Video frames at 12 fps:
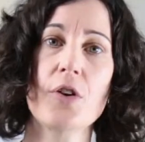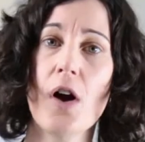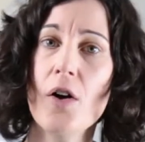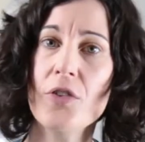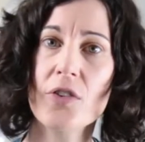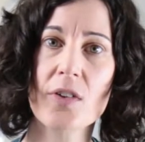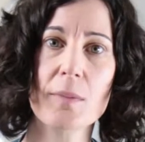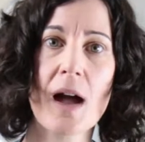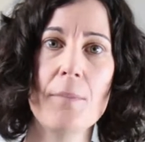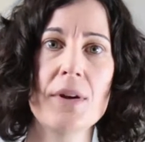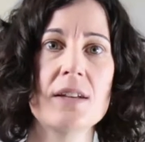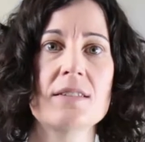There are also some
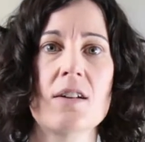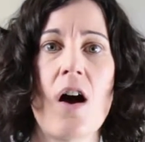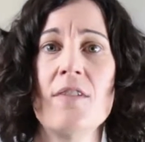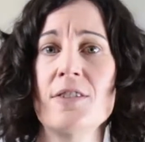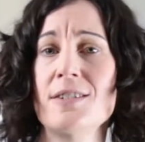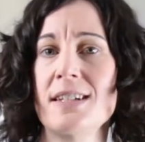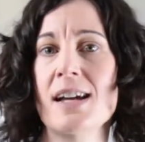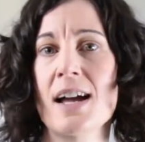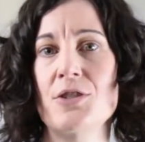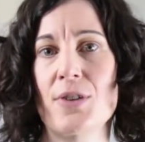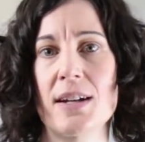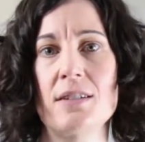companies that offer
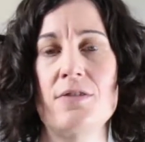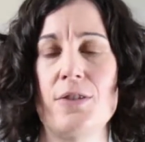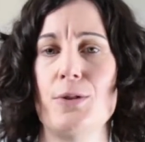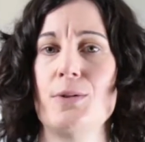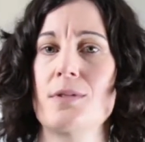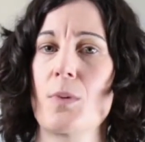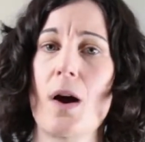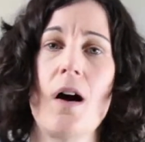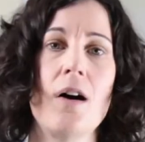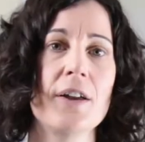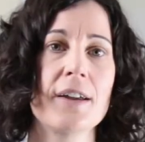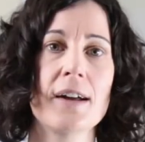dehydrated foods where
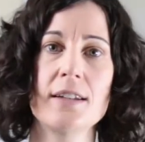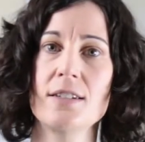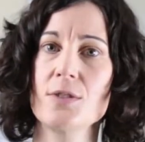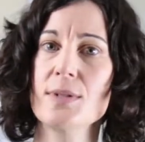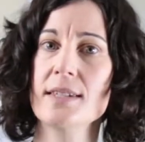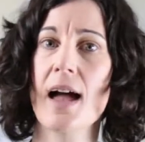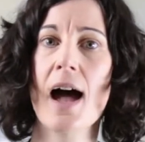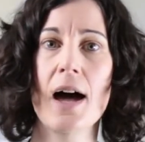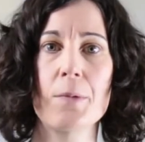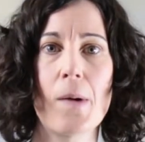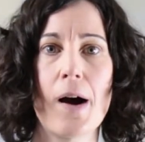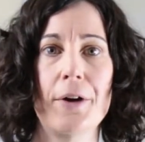all you got to do is
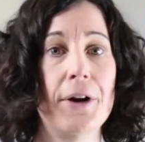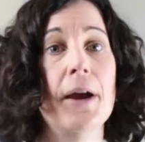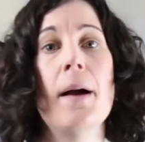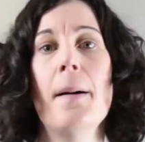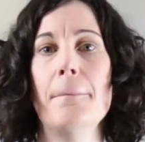add water.